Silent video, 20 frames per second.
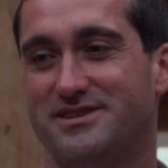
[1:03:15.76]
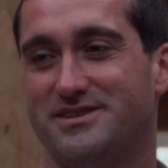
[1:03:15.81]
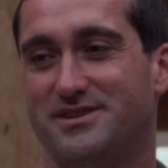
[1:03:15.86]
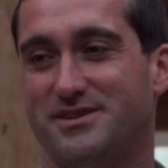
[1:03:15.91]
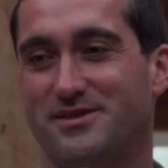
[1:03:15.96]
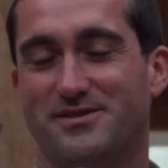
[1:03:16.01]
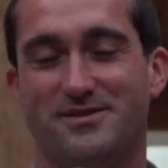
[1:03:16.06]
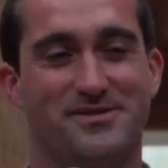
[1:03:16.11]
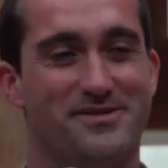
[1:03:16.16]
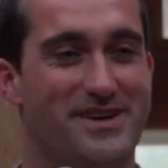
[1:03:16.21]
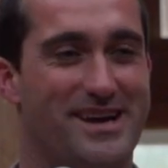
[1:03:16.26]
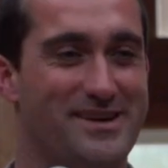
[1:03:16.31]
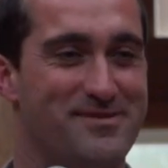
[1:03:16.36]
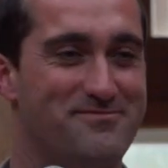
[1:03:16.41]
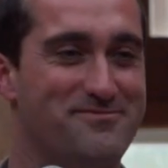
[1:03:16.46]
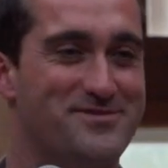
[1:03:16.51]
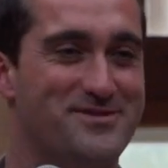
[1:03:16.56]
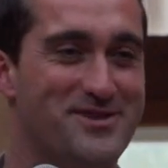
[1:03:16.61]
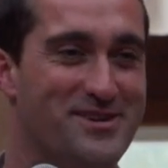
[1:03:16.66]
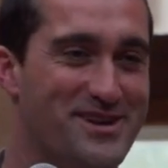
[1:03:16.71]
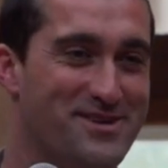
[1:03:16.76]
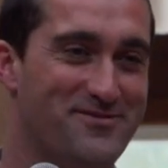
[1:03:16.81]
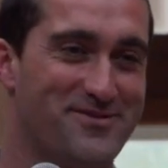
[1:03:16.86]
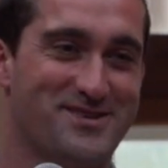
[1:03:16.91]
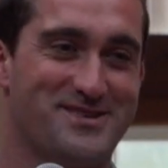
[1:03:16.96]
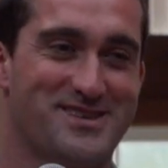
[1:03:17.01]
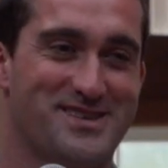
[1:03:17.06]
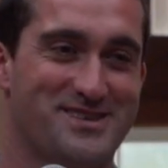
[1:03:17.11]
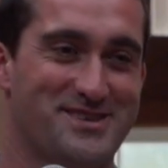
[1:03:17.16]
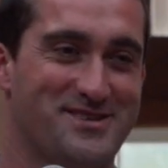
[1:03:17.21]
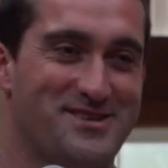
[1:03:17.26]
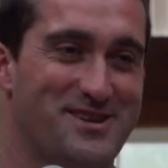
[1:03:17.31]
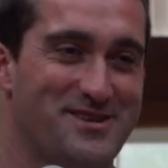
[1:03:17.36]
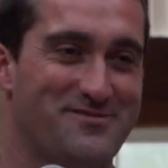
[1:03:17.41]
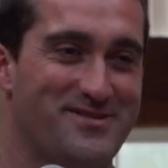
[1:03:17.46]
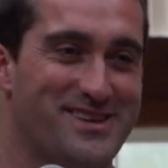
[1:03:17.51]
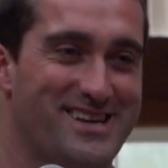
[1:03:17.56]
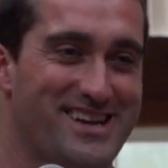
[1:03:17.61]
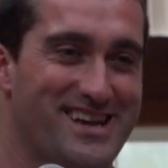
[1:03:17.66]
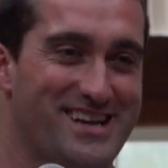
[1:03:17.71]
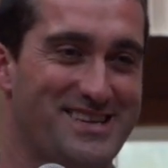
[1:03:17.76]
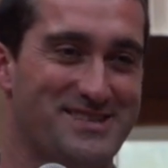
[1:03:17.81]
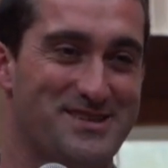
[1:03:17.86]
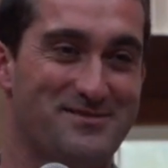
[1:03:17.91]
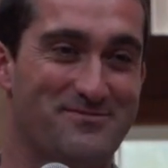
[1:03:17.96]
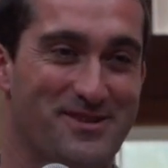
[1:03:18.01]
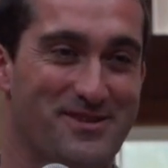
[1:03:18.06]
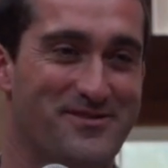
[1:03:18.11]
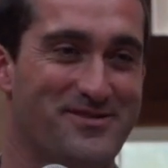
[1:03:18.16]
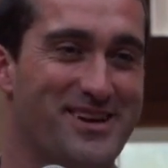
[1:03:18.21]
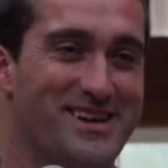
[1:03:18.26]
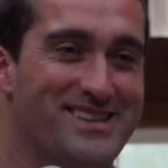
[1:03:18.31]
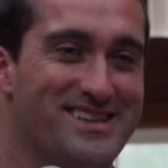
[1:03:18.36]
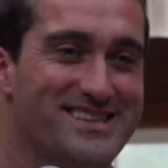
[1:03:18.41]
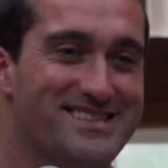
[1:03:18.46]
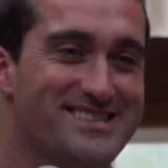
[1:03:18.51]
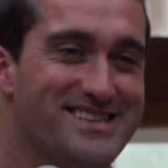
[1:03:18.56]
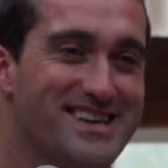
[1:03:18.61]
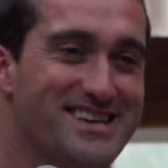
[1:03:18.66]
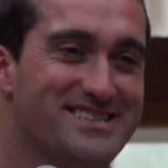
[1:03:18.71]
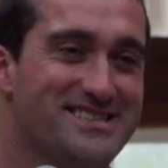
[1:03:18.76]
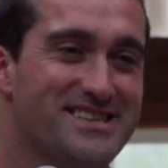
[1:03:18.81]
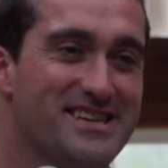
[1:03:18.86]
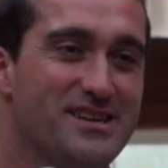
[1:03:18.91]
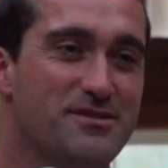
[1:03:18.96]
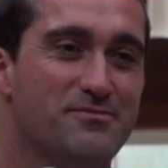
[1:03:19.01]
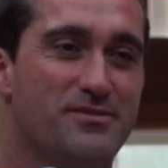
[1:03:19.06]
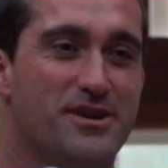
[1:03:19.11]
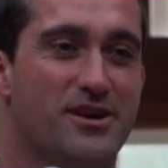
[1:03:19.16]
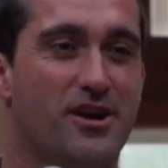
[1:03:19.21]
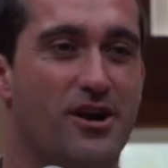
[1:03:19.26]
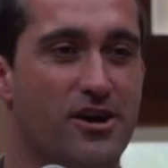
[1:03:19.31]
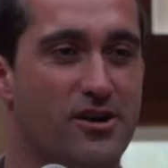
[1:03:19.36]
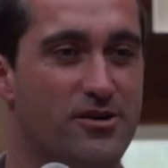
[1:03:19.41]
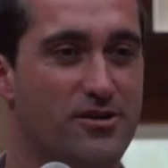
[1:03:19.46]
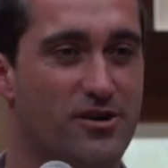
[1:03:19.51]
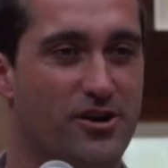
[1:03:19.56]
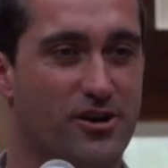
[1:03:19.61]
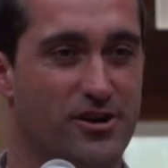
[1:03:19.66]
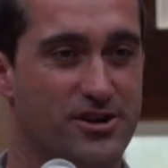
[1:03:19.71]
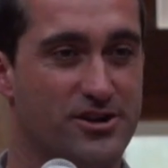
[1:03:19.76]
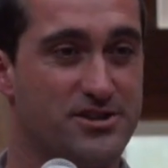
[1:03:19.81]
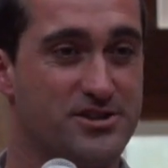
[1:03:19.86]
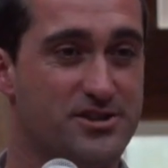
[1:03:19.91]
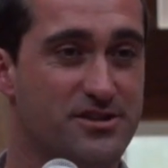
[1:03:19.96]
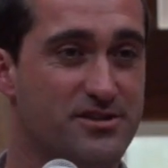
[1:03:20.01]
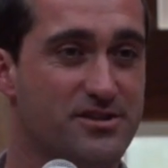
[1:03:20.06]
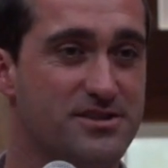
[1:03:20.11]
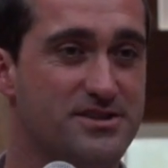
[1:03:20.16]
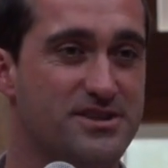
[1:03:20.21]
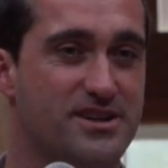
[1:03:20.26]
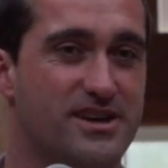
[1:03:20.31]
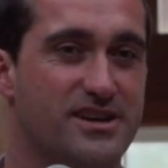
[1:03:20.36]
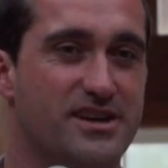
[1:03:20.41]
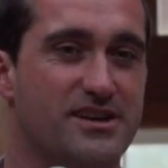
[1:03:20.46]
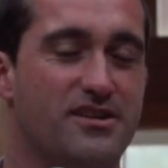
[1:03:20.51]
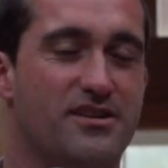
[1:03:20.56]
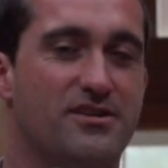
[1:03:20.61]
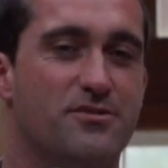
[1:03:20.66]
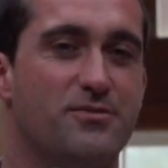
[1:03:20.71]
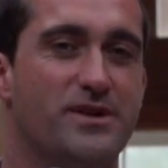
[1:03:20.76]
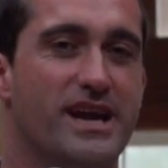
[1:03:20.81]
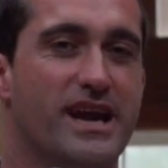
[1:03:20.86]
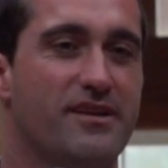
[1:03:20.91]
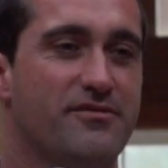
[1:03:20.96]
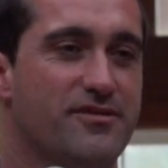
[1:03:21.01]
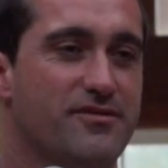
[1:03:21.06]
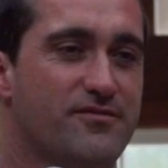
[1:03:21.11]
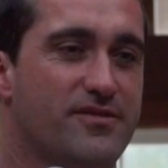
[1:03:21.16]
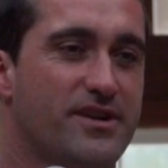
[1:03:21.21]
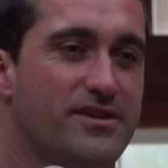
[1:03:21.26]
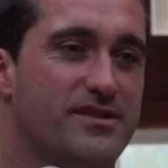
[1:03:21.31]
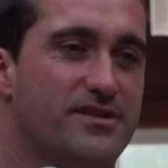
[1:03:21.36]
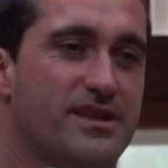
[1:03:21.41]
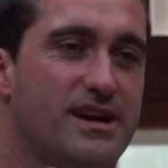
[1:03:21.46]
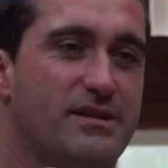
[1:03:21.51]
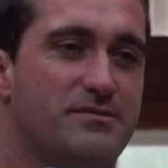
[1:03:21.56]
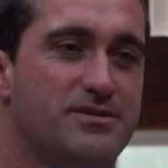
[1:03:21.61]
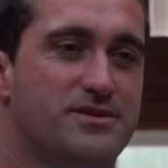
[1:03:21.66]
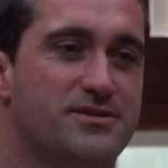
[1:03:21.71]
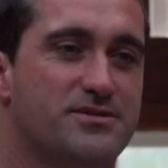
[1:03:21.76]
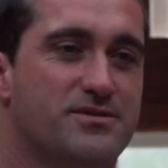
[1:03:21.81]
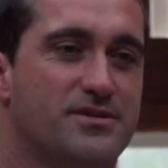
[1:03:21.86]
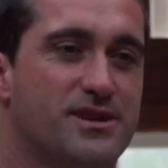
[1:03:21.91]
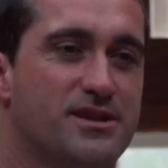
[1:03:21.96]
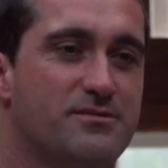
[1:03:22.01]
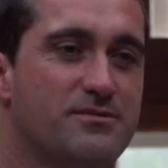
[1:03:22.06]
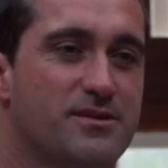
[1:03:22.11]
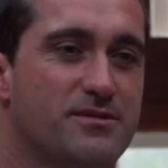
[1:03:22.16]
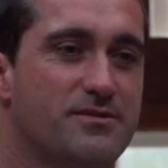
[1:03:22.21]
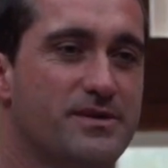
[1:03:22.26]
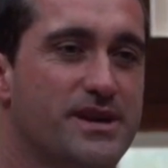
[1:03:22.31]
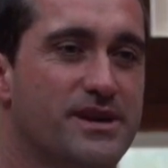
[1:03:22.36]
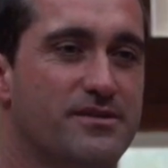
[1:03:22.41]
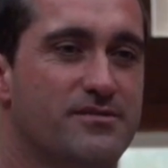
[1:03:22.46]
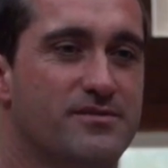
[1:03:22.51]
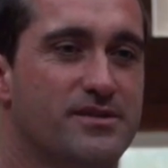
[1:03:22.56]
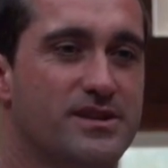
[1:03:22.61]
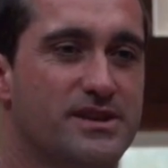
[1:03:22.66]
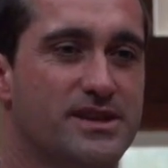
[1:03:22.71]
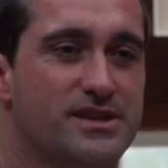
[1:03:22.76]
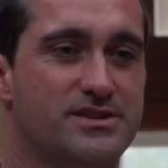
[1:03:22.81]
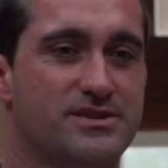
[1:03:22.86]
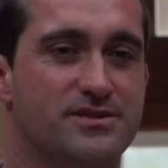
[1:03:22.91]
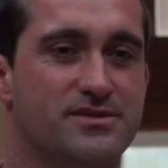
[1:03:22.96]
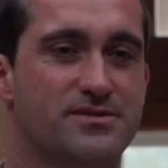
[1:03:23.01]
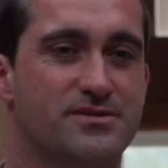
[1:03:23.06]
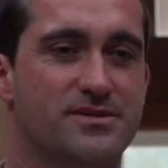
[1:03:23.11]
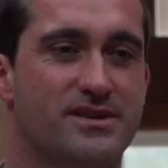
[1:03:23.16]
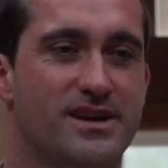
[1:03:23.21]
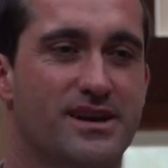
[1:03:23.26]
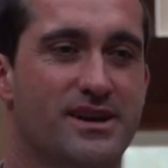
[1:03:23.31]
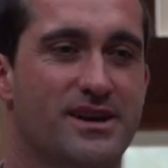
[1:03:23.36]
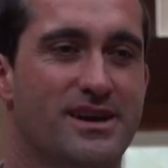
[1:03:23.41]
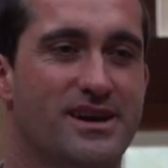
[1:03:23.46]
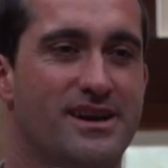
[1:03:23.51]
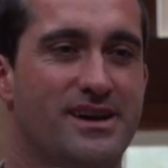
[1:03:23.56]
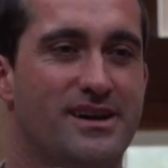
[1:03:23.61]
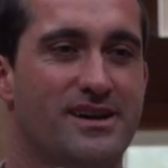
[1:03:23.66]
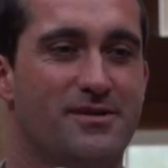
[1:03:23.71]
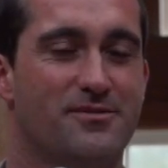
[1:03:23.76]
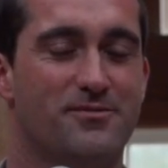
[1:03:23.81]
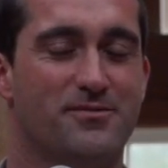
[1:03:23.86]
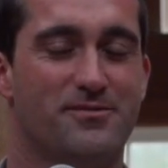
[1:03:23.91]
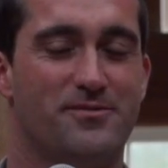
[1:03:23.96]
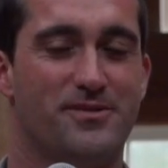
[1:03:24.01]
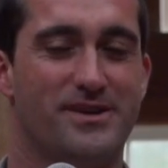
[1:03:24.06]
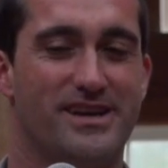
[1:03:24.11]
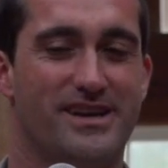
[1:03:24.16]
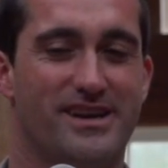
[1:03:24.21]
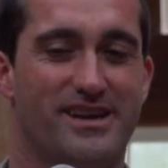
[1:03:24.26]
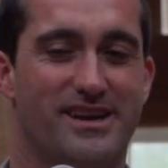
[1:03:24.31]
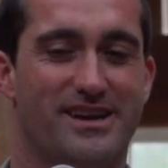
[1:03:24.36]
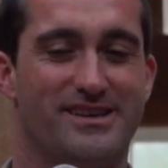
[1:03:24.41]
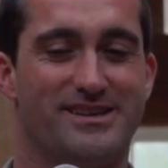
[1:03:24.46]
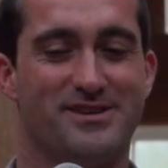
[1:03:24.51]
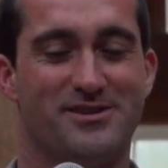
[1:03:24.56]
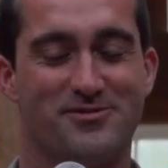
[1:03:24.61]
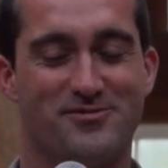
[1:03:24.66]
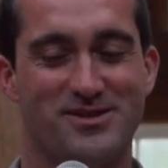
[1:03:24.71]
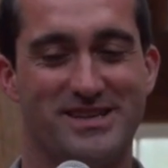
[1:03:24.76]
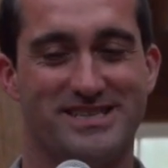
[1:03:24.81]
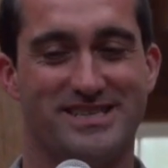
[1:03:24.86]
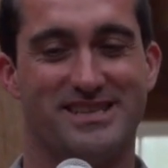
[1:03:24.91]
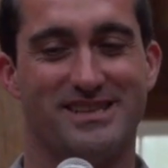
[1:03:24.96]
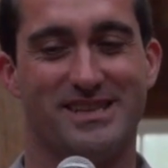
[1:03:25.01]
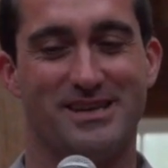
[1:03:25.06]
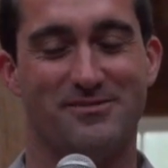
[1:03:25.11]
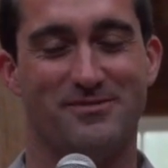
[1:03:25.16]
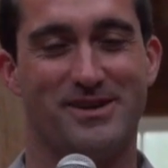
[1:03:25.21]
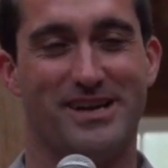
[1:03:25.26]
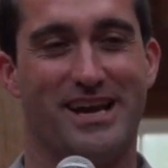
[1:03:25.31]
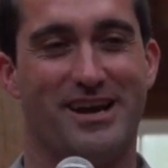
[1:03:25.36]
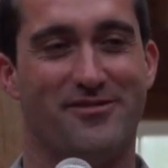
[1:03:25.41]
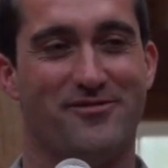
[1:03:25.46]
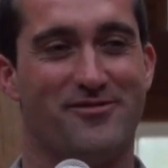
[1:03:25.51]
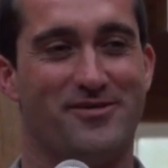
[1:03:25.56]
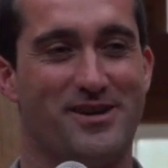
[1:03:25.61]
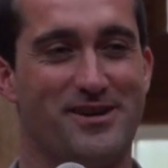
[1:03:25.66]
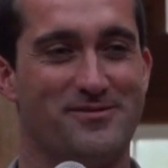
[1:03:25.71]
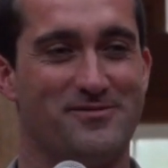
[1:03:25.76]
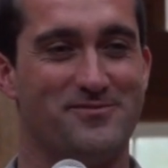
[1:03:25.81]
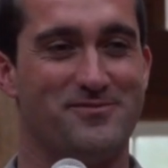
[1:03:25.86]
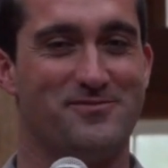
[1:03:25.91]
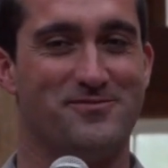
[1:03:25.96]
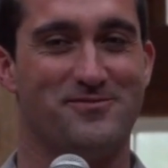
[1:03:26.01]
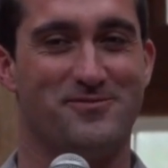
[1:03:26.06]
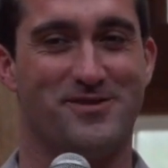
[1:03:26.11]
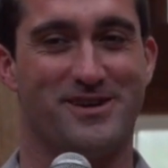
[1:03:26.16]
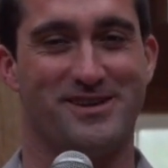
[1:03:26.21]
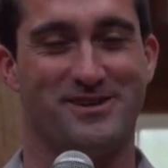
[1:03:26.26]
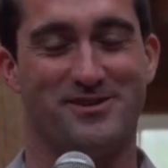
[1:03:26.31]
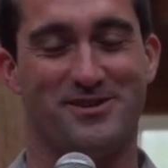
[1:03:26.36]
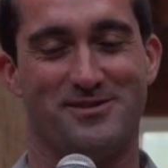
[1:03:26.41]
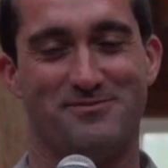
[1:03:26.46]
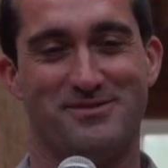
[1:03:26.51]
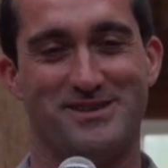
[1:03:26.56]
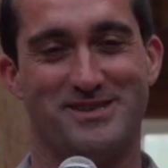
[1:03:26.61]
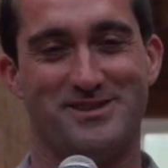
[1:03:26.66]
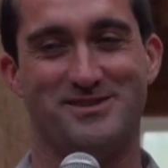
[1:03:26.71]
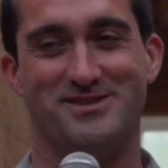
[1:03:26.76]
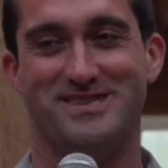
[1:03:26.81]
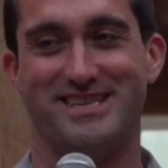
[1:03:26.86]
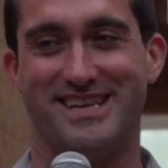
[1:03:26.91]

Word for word: So I'm sorry for such a long-winded answer. We've done this testing, but our, our concerns on it are we haven't found a laboratory where we can really do we until recently we have found one called Mr.